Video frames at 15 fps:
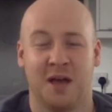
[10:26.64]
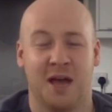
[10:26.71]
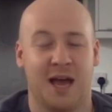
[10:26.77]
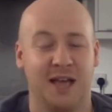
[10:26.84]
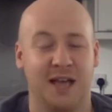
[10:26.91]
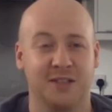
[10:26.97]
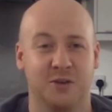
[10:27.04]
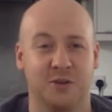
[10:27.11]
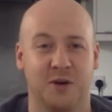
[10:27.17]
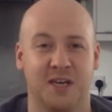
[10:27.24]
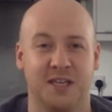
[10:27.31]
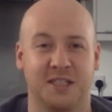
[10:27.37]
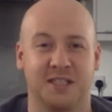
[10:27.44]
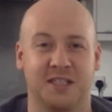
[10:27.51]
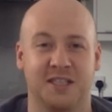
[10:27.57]
As
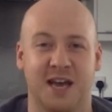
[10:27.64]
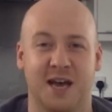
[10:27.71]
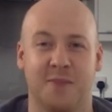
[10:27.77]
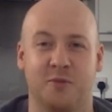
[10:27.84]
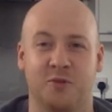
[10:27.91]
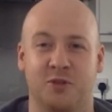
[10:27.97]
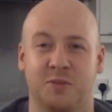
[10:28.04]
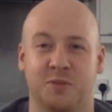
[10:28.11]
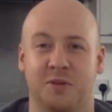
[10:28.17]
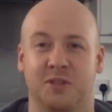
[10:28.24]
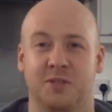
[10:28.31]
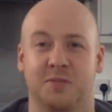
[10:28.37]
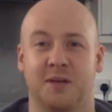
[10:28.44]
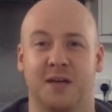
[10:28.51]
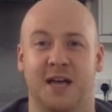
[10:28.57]
always, gamble
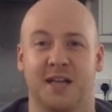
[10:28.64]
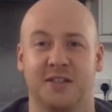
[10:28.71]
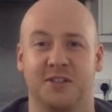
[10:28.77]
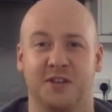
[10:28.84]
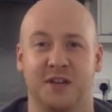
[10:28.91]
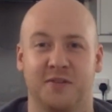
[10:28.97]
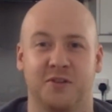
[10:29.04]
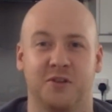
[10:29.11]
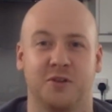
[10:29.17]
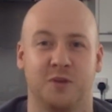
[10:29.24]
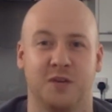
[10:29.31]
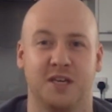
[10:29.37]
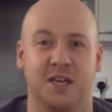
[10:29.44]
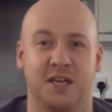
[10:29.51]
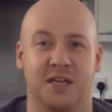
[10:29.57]
responsibly. Anton, have a good
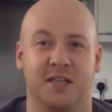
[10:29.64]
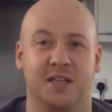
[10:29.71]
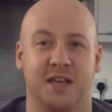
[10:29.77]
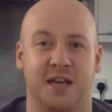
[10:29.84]
weekend.